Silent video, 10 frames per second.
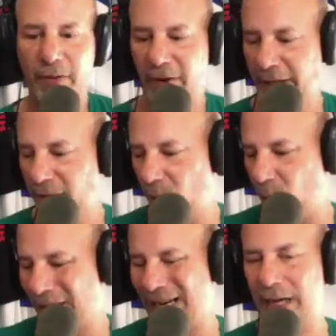Figure out
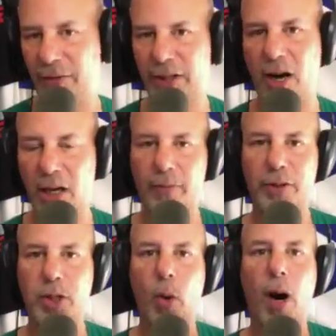what kind of
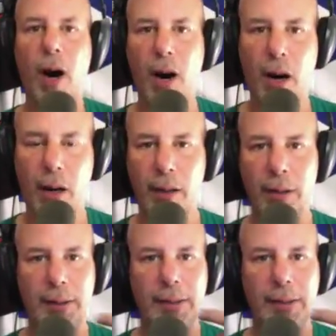photographer you are